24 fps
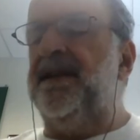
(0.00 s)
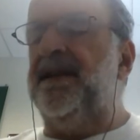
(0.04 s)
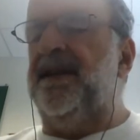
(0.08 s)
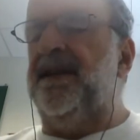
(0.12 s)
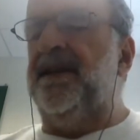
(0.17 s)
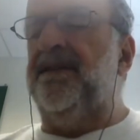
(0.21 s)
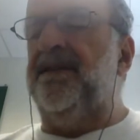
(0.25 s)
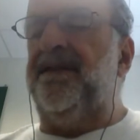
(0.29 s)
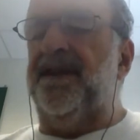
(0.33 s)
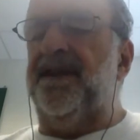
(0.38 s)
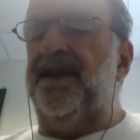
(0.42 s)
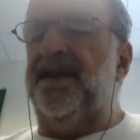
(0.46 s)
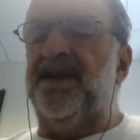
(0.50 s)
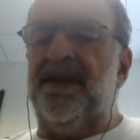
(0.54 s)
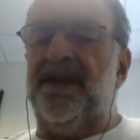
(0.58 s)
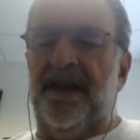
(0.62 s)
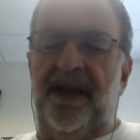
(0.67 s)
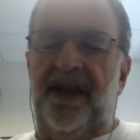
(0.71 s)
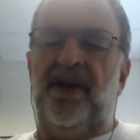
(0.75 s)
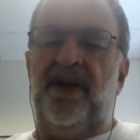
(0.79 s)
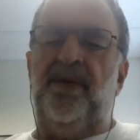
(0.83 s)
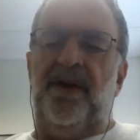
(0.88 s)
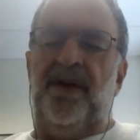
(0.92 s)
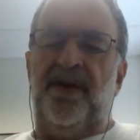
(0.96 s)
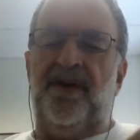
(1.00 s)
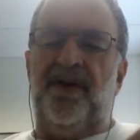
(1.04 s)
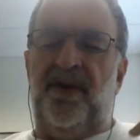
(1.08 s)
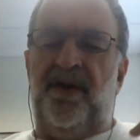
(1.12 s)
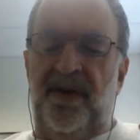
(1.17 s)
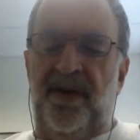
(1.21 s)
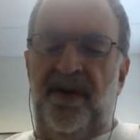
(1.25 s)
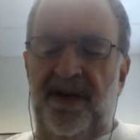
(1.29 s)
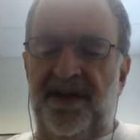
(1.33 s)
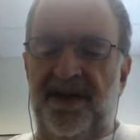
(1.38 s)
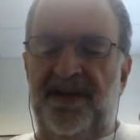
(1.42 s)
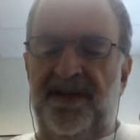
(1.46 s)
If it's liquid, of
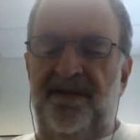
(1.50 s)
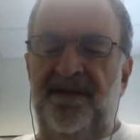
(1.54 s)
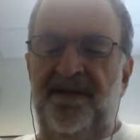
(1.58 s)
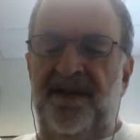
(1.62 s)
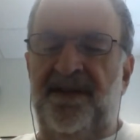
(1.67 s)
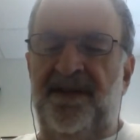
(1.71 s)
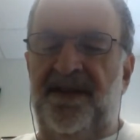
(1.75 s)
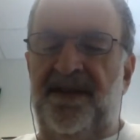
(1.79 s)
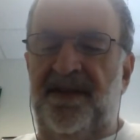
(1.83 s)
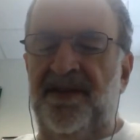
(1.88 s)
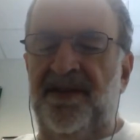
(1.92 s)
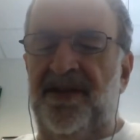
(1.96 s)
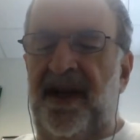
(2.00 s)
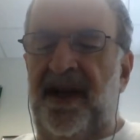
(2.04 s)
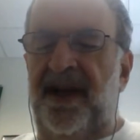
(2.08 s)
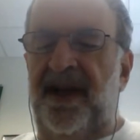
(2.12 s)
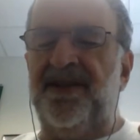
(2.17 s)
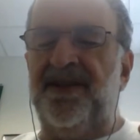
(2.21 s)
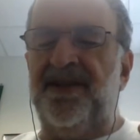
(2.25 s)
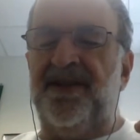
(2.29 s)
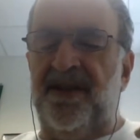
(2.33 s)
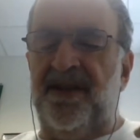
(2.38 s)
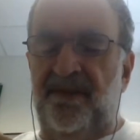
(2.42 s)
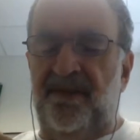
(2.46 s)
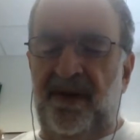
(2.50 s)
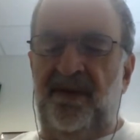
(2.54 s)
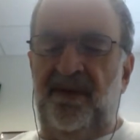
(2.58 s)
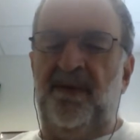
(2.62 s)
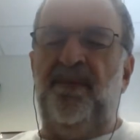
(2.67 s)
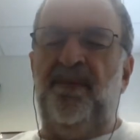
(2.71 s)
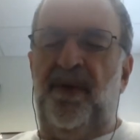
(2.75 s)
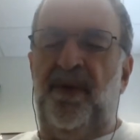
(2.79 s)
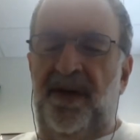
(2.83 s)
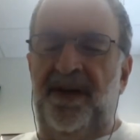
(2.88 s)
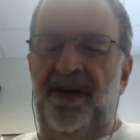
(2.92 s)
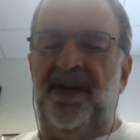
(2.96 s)
course, if it's ingestion, we
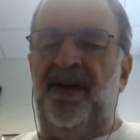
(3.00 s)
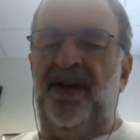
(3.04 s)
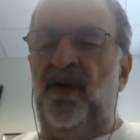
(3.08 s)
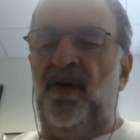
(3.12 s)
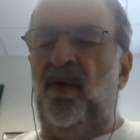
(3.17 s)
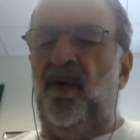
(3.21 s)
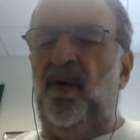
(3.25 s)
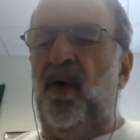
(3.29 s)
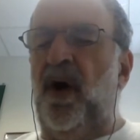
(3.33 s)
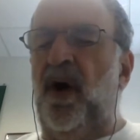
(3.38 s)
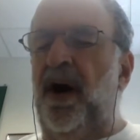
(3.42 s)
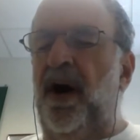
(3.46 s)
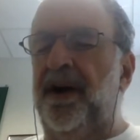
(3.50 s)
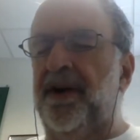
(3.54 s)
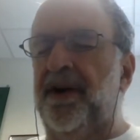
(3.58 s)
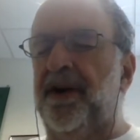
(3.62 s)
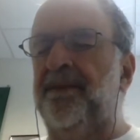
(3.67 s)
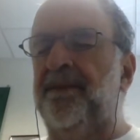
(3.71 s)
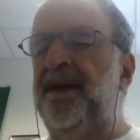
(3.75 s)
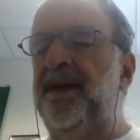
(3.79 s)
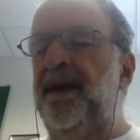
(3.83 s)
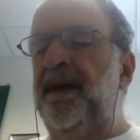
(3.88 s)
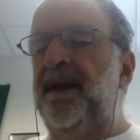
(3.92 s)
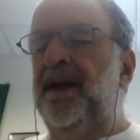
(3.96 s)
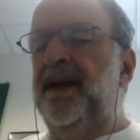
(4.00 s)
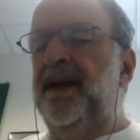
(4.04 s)
would put it in the water.